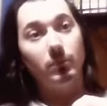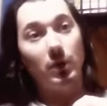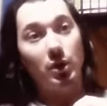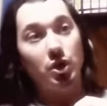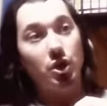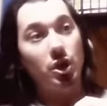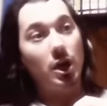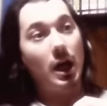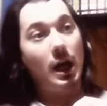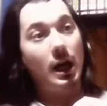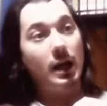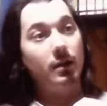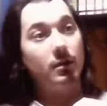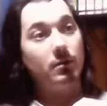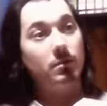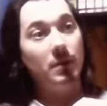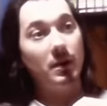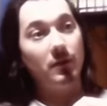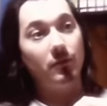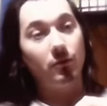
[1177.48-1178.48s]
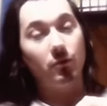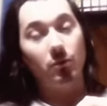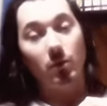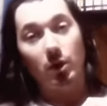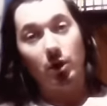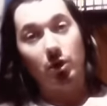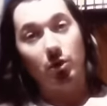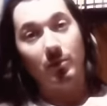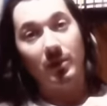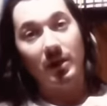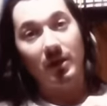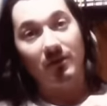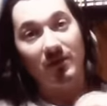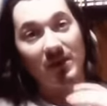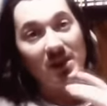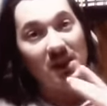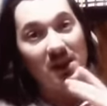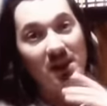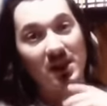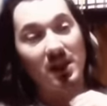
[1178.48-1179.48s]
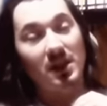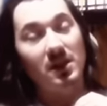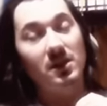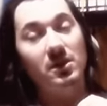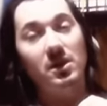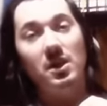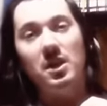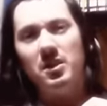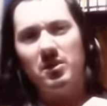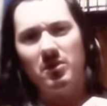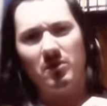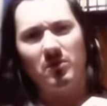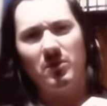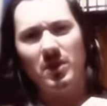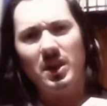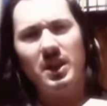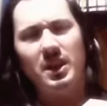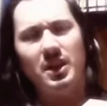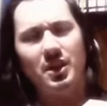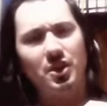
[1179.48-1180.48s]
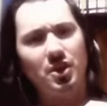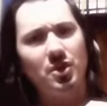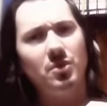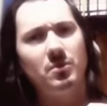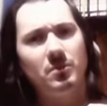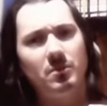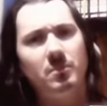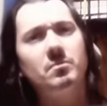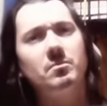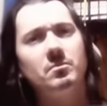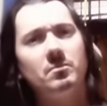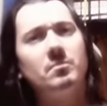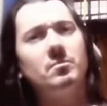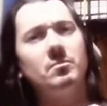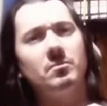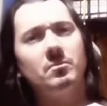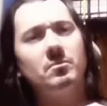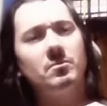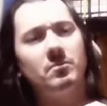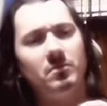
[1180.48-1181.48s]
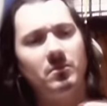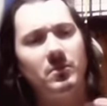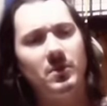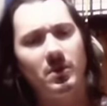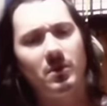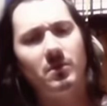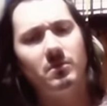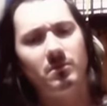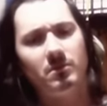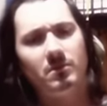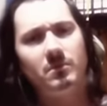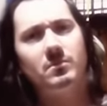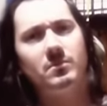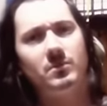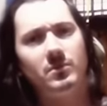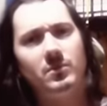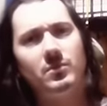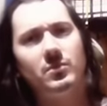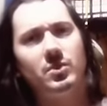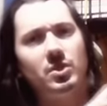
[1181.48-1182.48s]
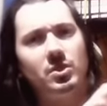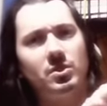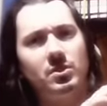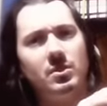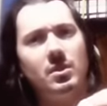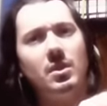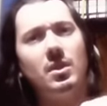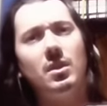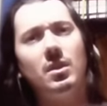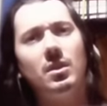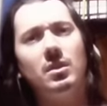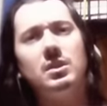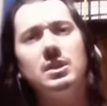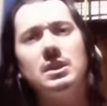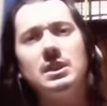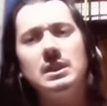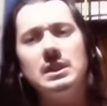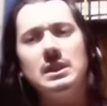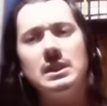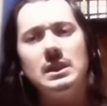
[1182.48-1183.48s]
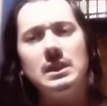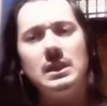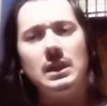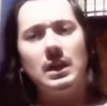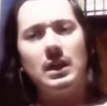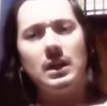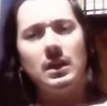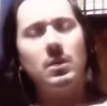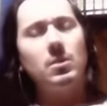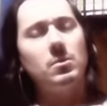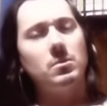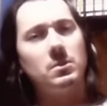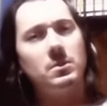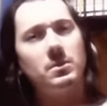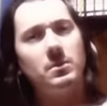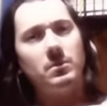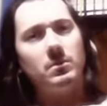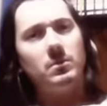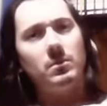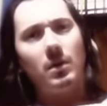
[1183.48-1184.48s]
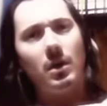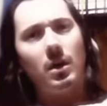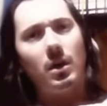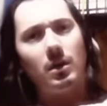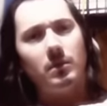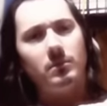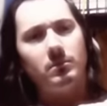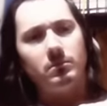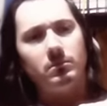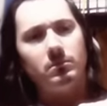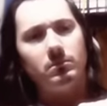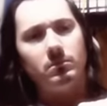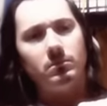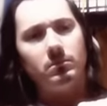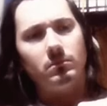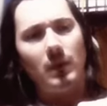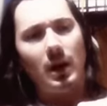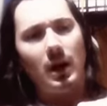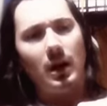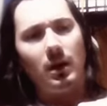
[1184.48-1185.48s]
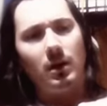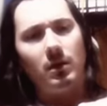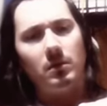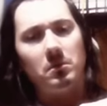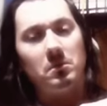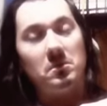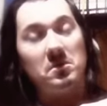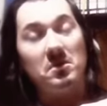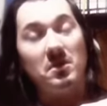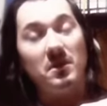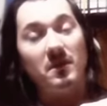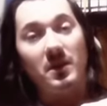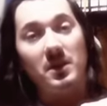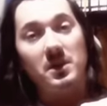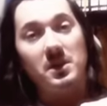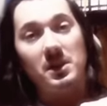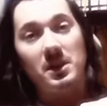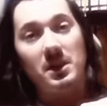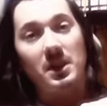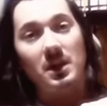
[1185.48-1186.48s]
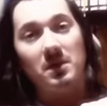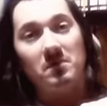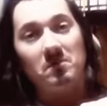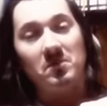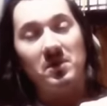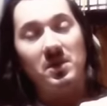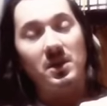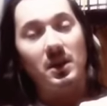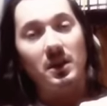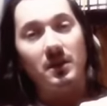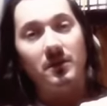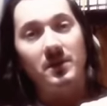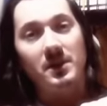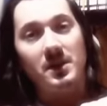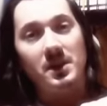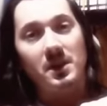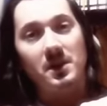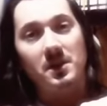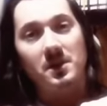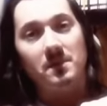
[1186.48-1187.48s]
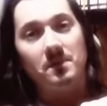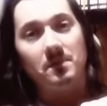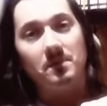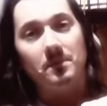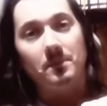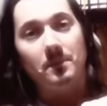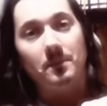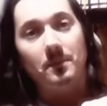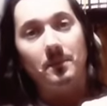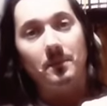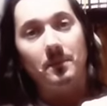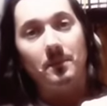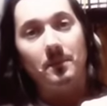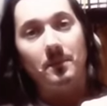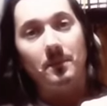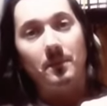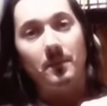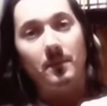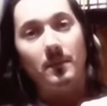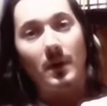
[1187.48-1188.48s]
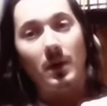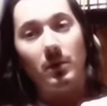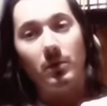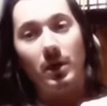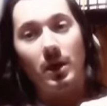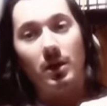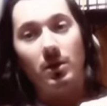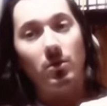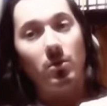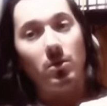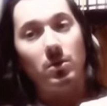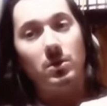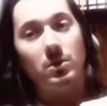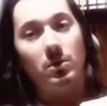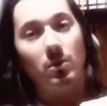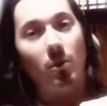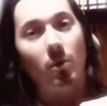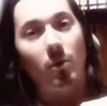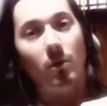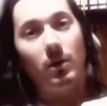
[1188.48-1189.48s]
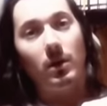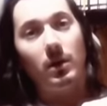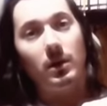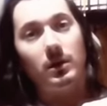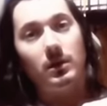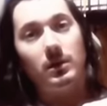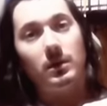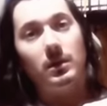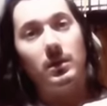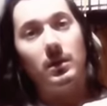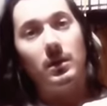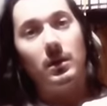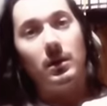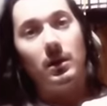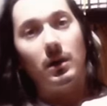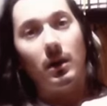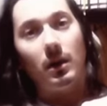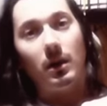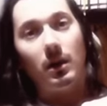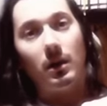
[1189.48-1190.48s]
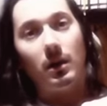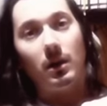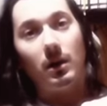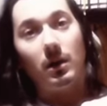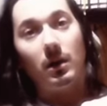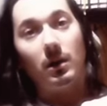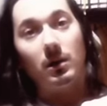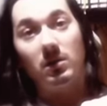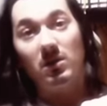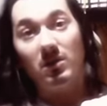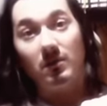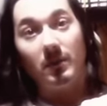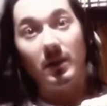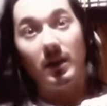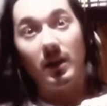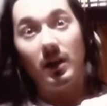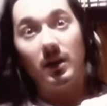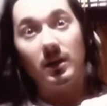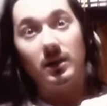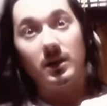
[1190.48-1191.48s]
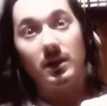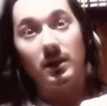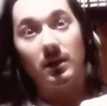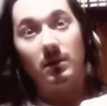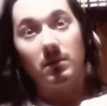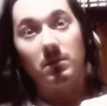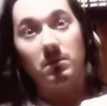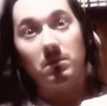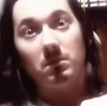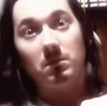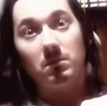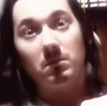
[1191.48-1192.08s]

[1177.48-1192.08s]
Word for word: Much like if you want to be a physicist, you really should, you know, just go to a university and study physics. We are not all goodwill hunting.